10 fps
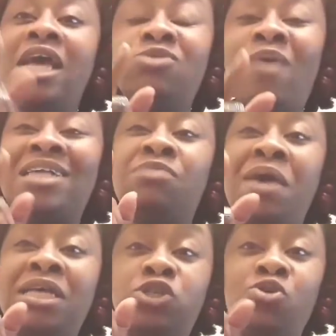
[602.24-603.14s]
that's why it's
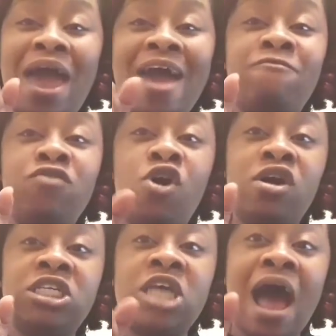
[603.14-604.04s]
best to have
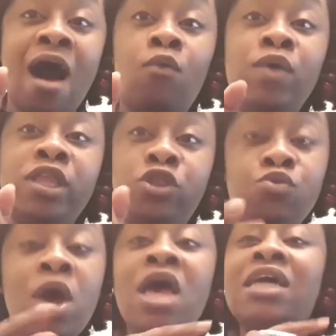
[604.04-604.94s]
your child with
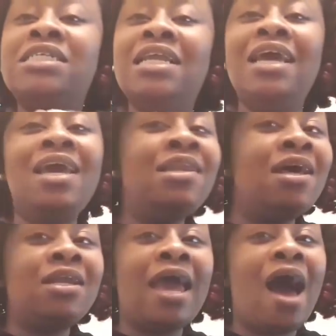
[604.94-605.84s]
you. Because at the end
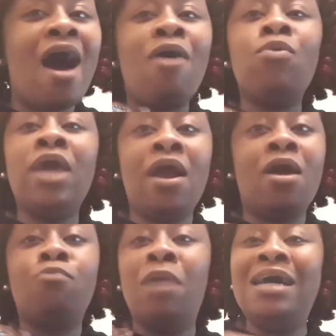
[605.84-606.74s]
of the day, I don't
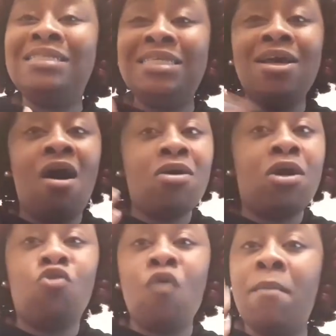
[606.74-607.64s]
care. Auntie,
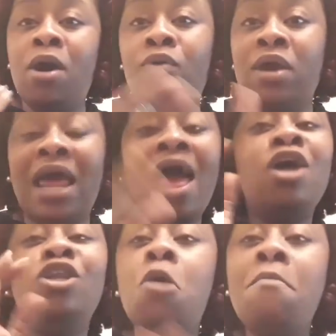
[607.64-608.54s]
uncle, grandma, granddad,
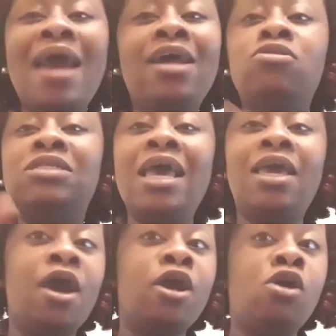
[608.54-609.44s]
nobody going to
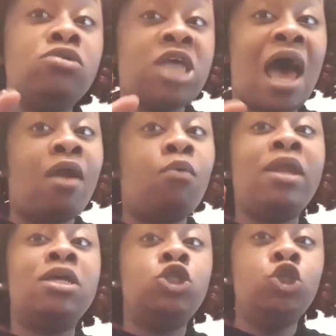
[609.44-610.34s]
take care of your child the
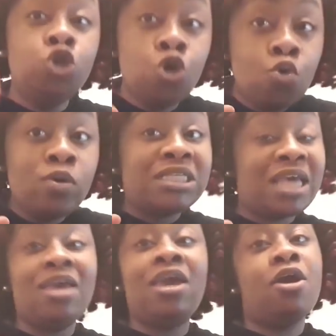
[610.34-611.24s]
way that you would
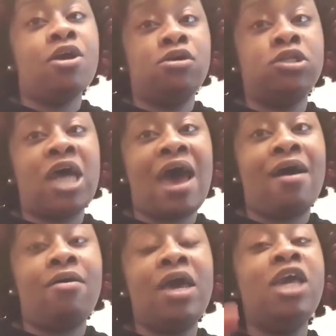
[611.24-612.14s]
take care of your
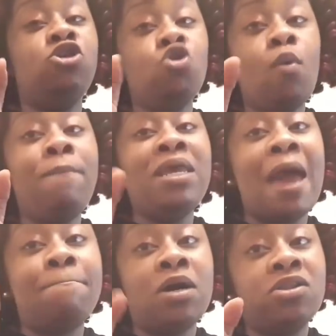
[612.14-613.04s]
child. And you would be
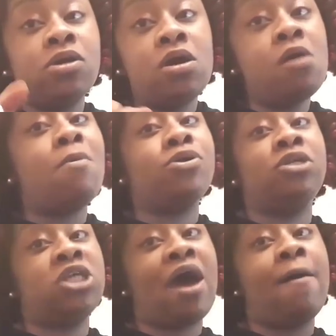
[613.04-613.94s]
that mother cub on
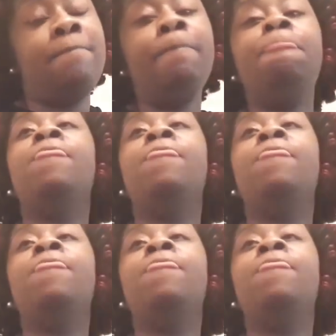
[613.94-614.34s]
your child